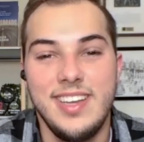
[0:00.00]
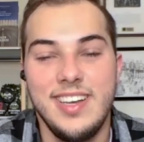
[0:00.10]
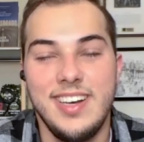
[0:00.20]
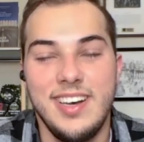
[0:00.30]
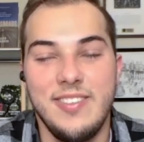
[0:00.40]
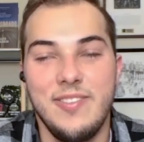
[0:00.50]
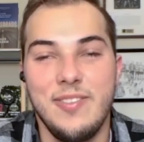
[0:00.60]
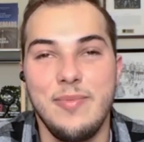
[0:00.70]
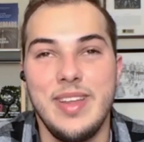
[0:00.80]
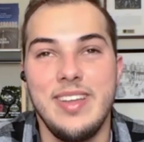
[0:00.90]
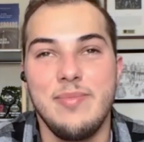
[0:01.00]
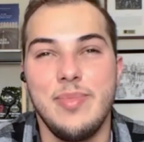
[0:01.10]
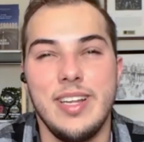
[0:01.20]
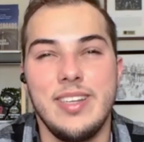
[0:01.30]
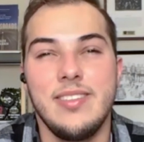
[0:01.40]
uh, for me,
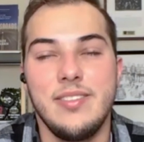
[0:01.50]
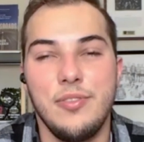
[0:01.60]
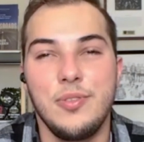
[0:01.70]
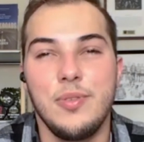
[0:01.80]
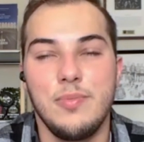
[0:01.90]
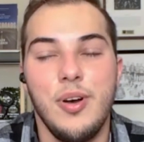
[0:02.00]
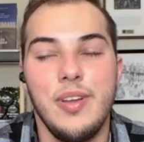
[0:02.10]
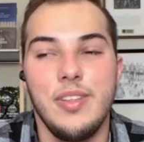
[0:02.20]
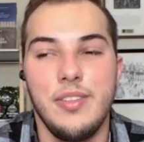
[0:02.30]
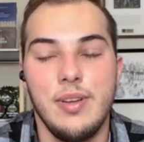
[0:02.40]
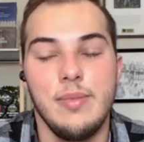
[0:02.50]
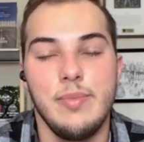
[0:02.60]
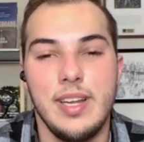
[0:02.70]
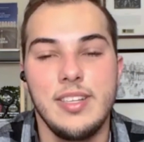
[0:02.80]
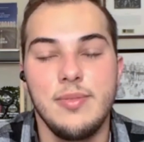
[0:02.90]
but those were probably the three
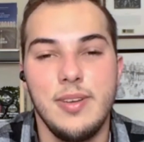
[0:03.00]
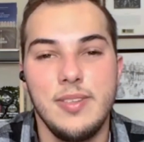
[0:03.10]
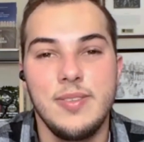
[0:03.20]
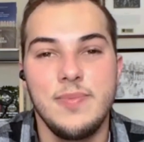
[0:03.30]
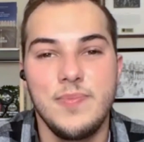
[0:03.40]
biggest ones.